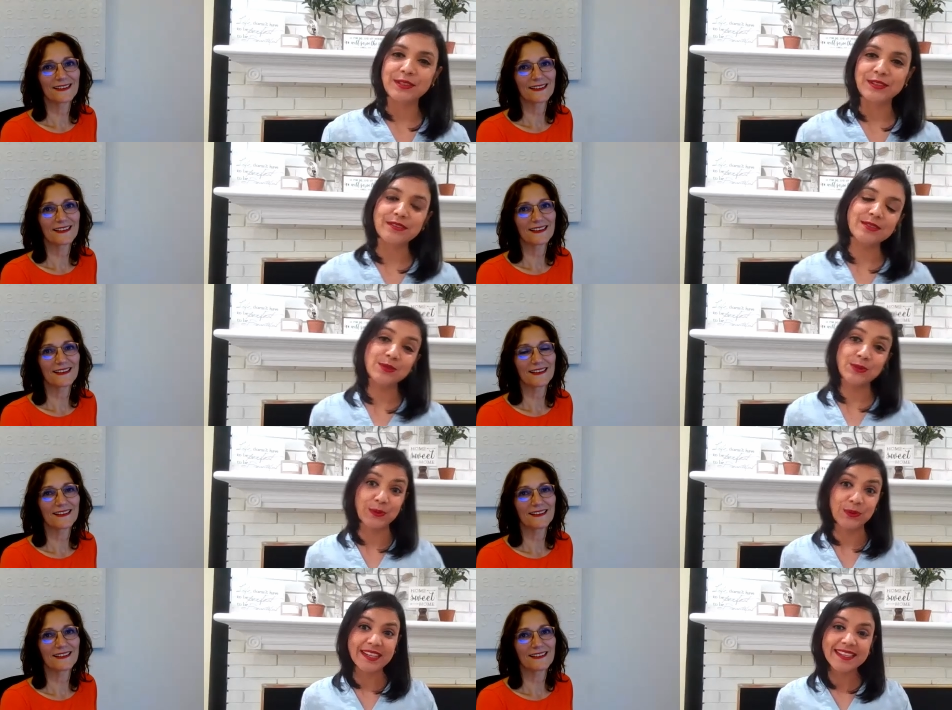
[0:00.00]
Speaker 1: your
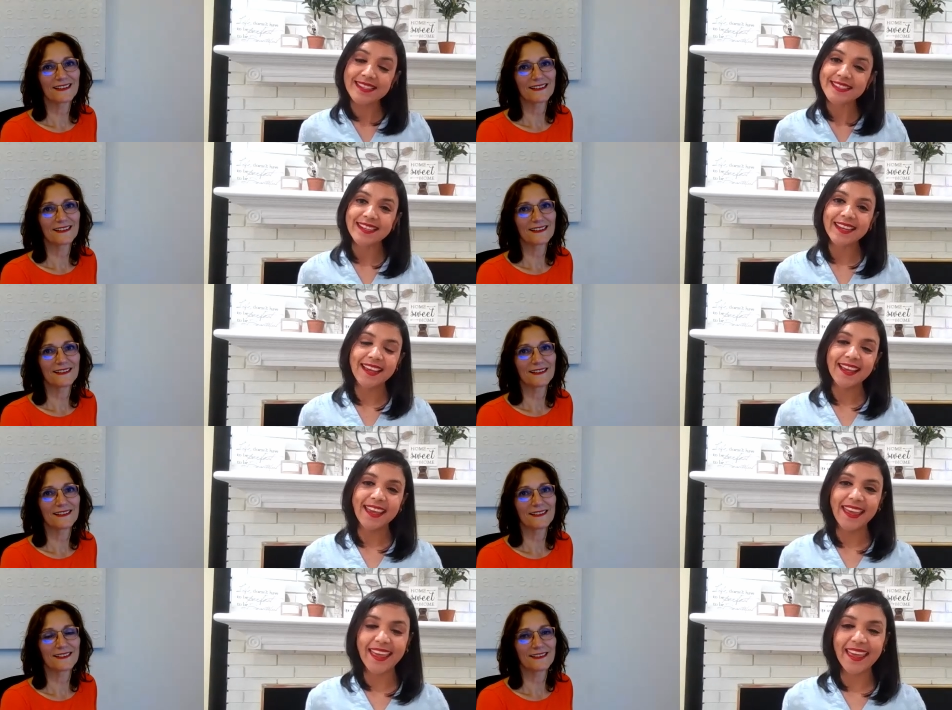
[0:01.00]
stories
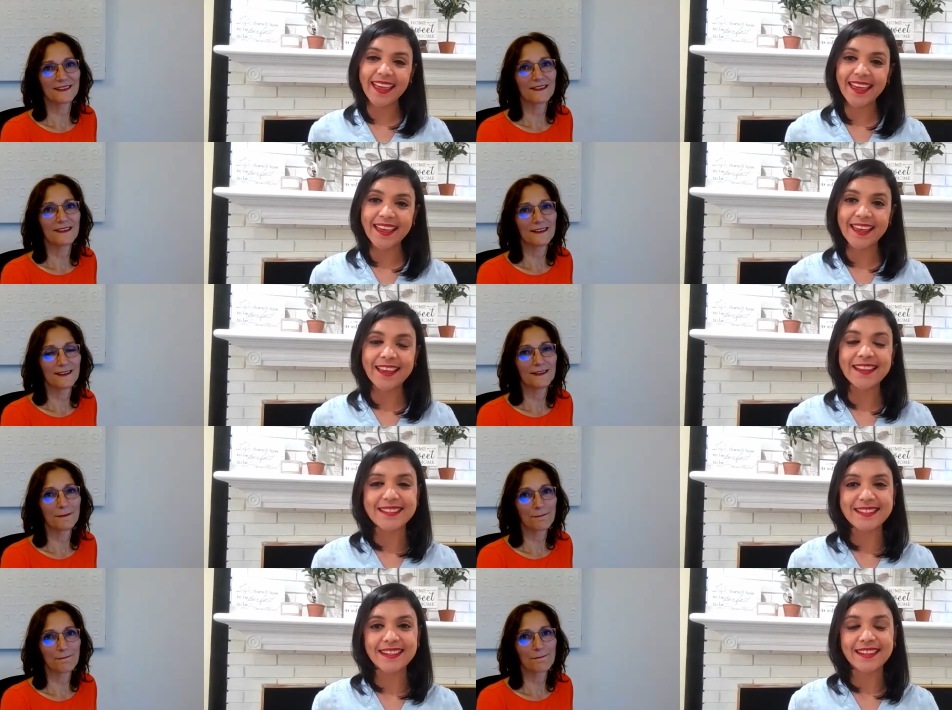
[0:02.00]

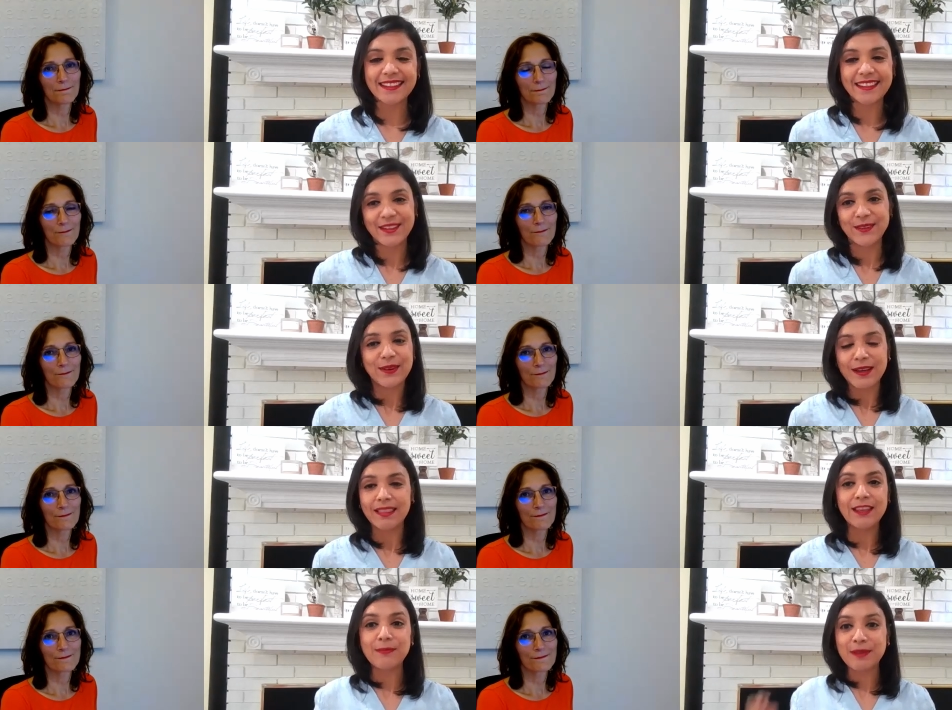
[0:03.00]
and, you know,
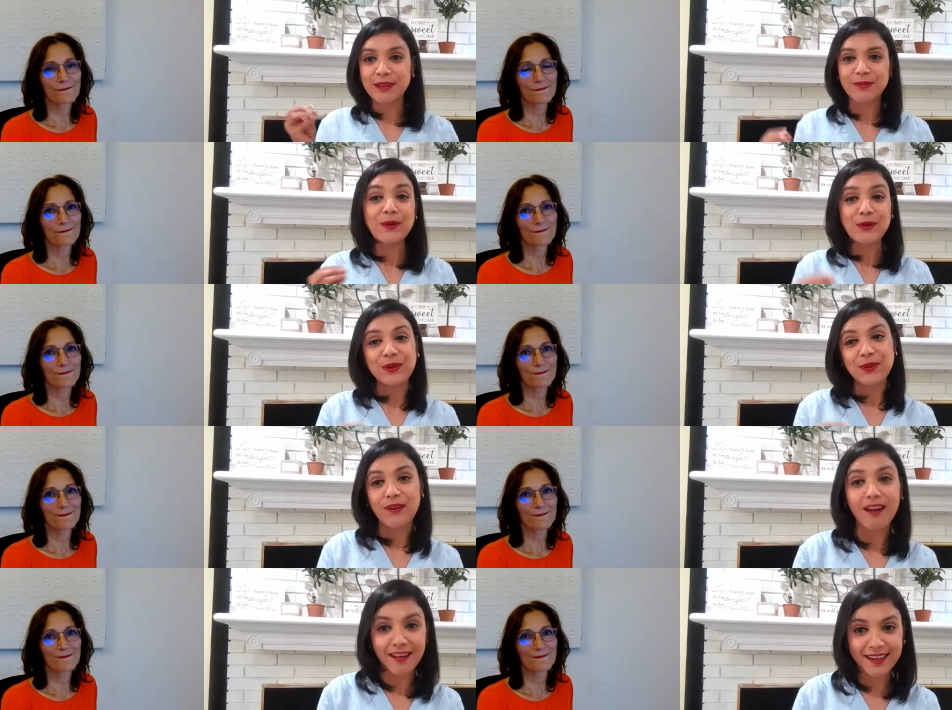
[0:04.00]
a little bit of who
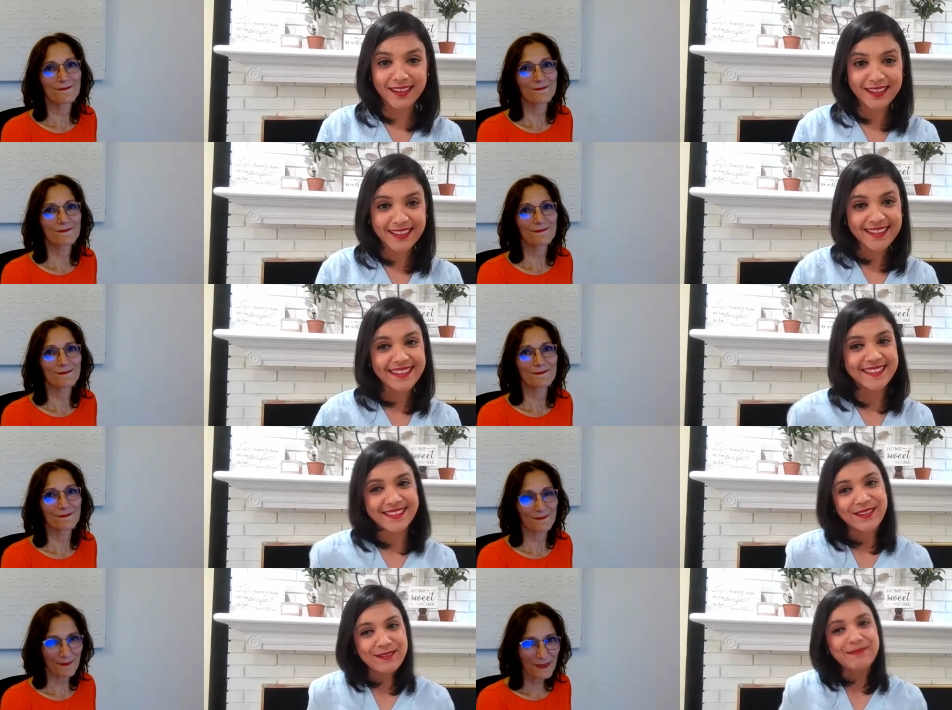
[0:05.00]
you are.
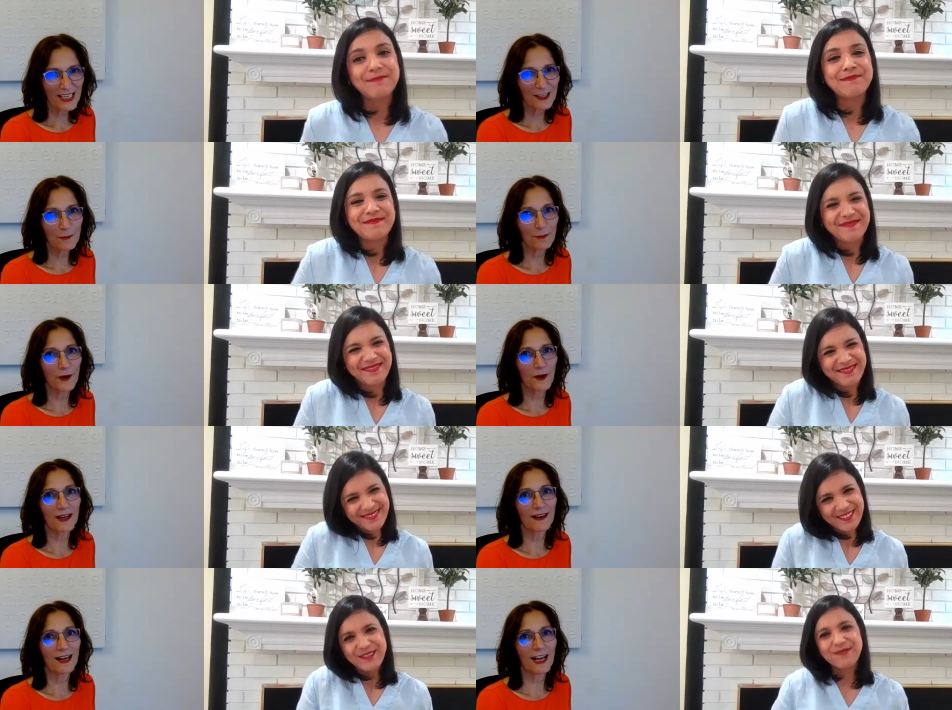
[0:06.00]
Speaker 2: So. Thank you,
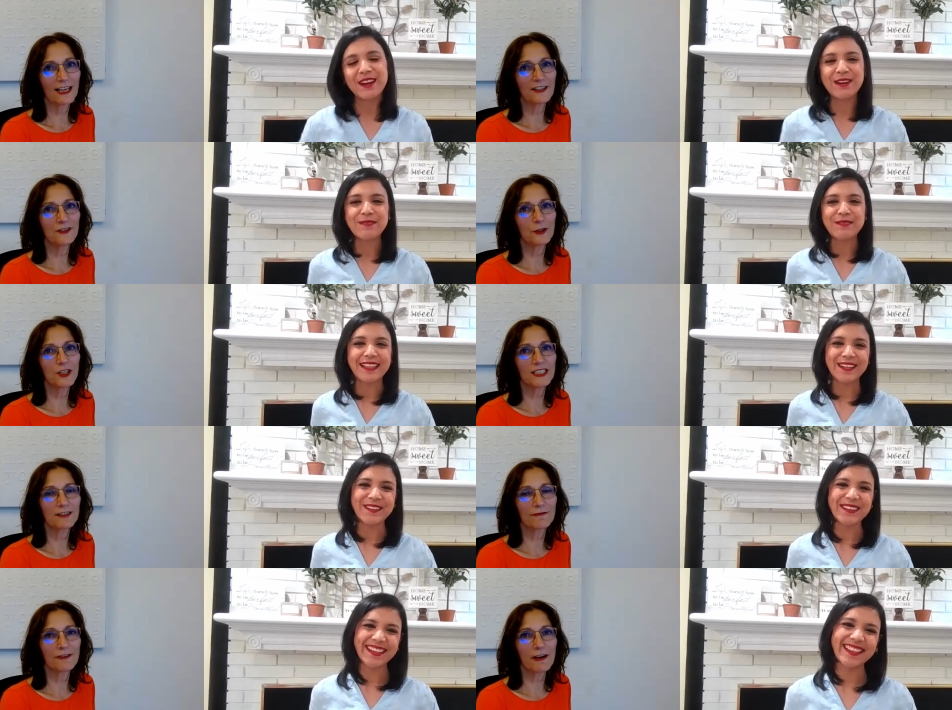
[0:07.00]
Paula. I enjoyed it
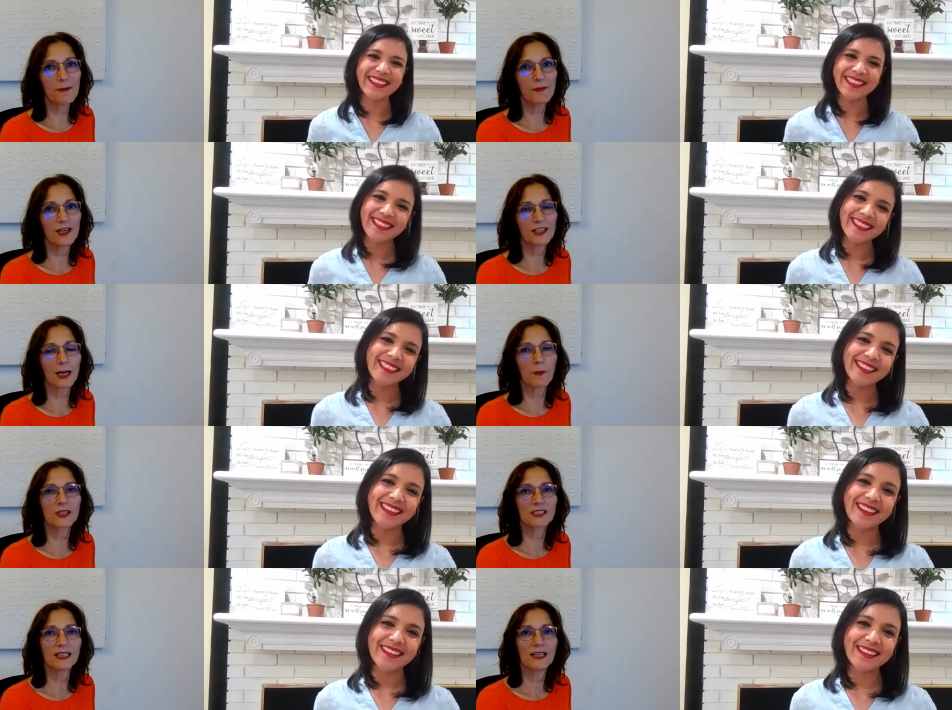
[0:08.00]
very much. I
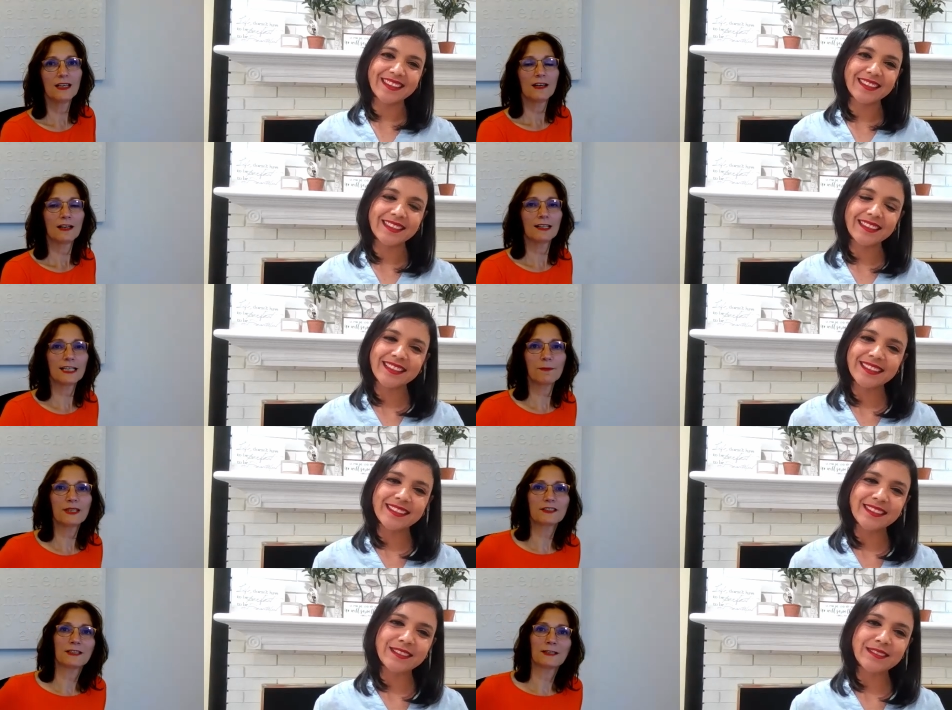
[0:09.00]
was a little
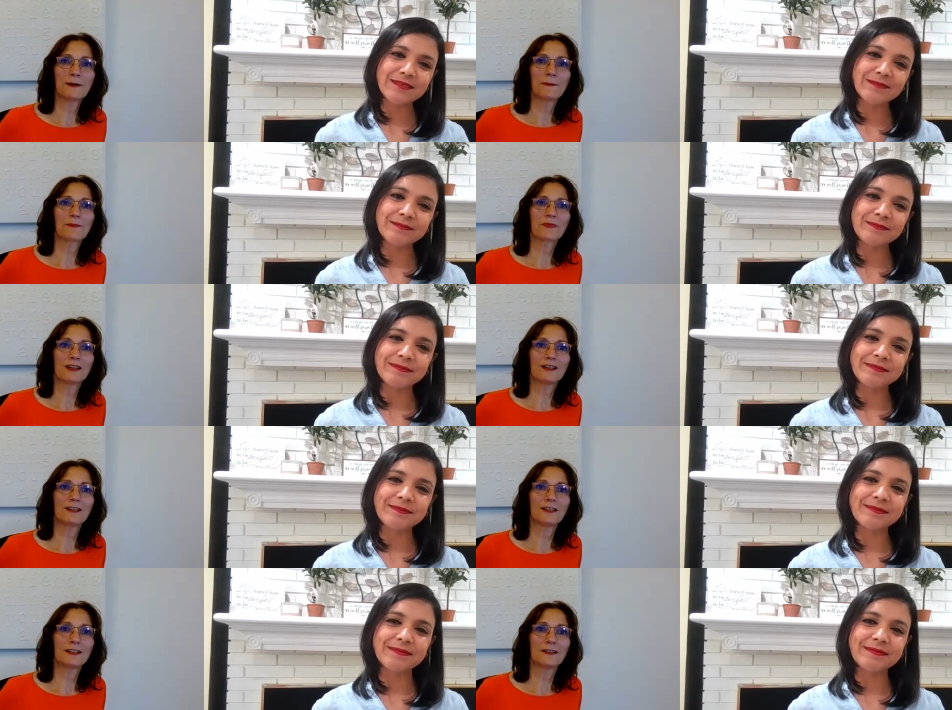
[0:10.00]
bit, um,
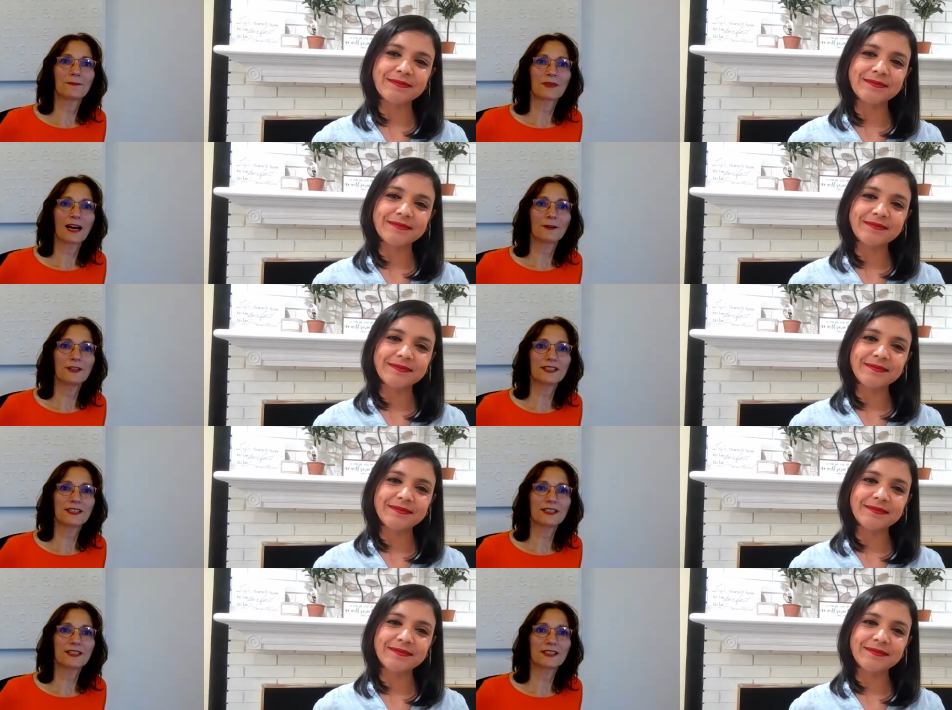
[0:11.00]
um, how do you